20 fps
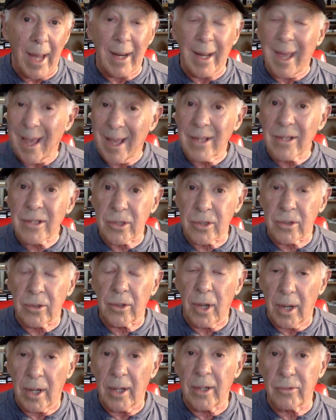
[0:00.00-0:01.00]
I answer
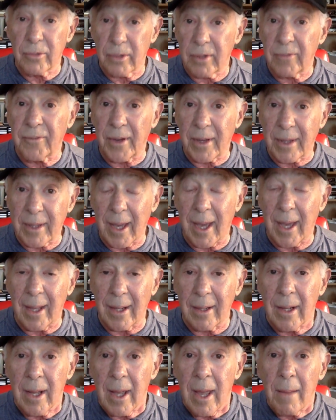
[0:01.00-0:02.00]
100 if I
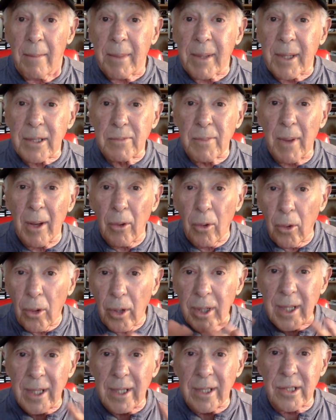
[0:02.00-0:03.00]
can, because my
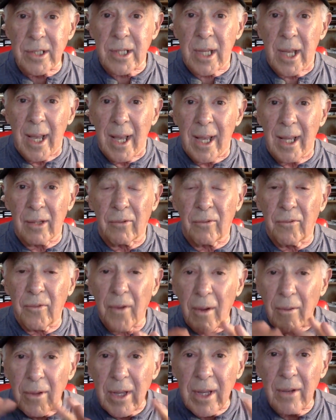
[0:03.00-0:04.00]
audience is
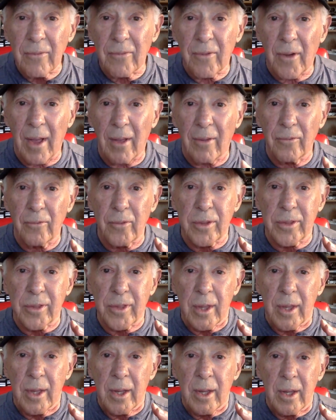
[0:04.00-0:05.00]
very involved with
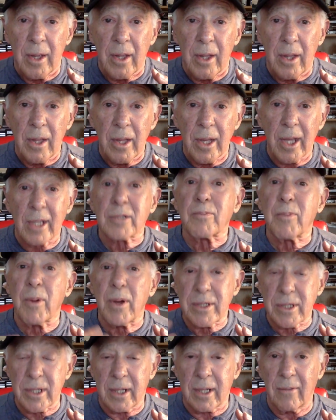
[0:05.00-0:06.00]

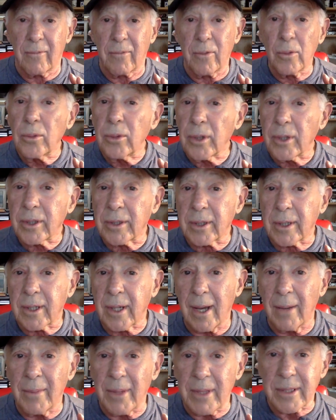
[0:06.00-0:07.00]
expressing. If you look at the
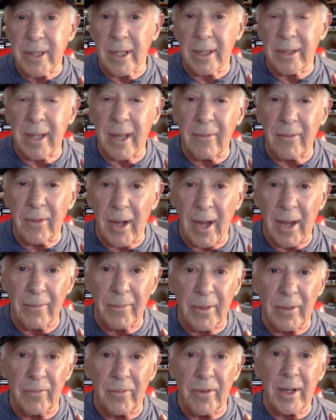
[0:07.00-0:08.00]
comments on David
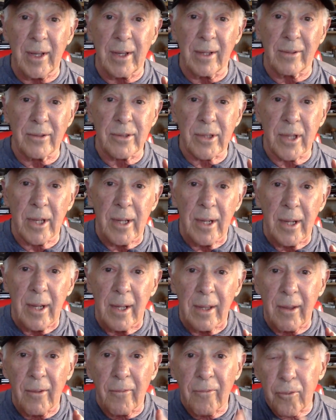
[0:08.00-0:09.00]
Hoffman videos,
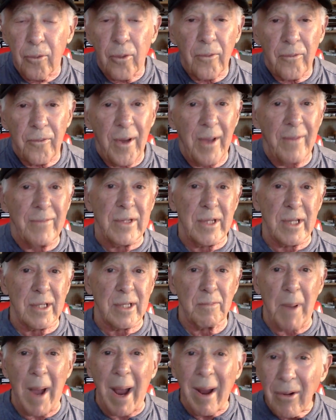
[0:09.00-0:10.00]
they're 4, 5,
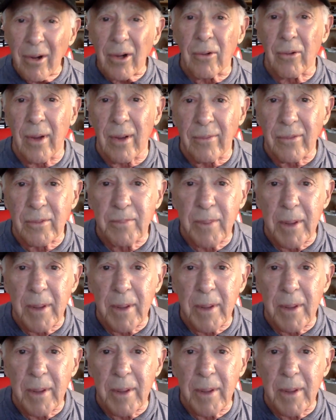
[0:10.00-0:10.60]
6 paragraphs.